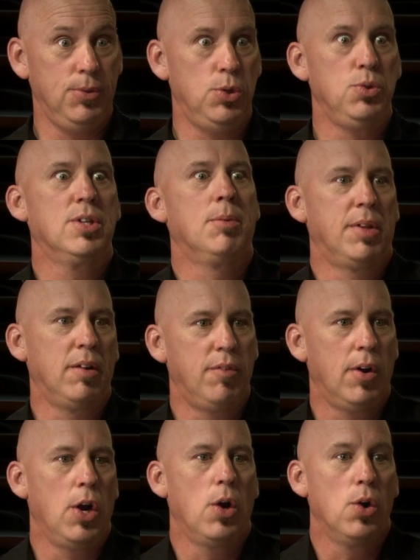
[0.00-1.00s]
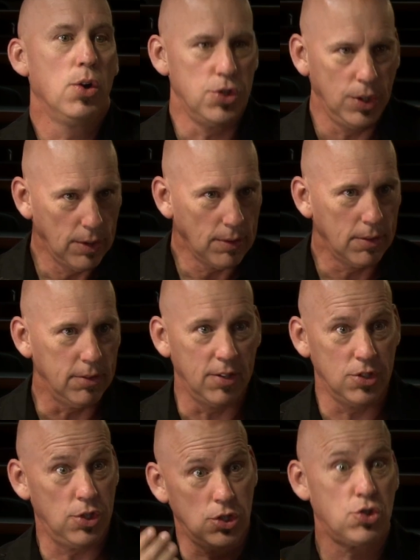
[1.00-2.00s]
do something very urgent
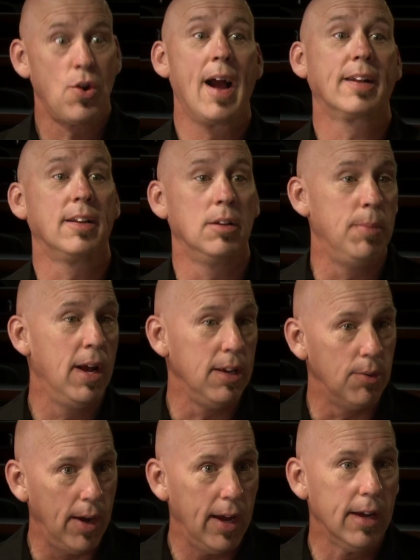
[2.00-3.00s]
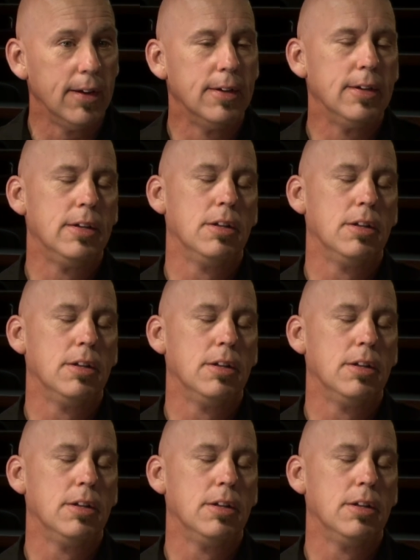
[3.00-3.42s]
that is distracting them anyway.